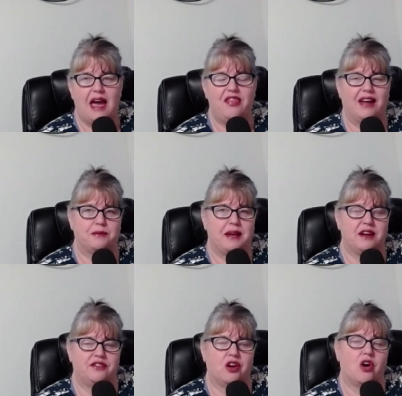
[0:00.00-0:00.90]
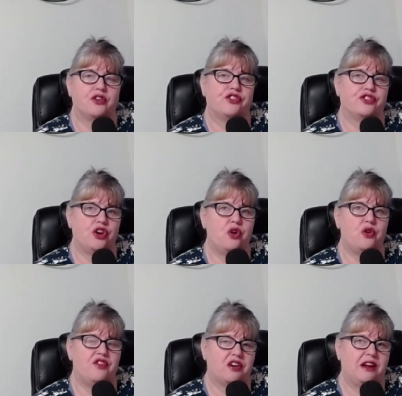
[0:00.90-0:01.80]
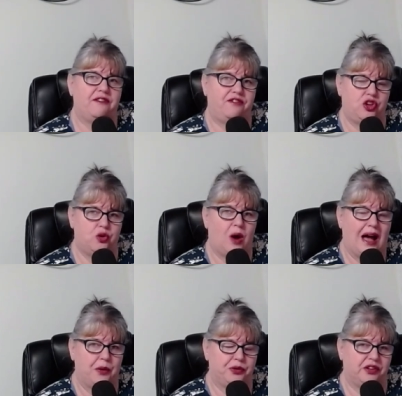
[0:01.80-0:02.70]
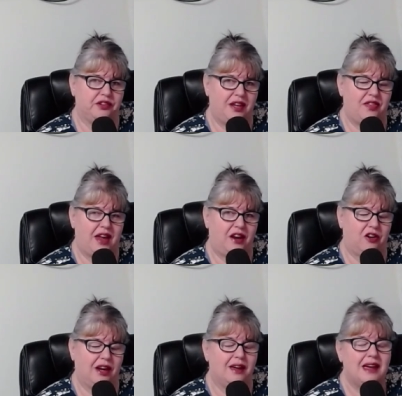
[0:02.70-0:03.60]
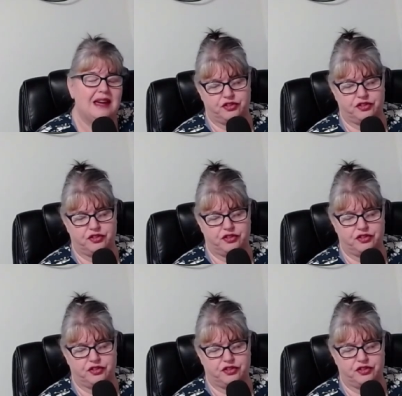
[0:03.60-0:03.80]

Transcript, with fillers: and that's because there are so very few houses in that area.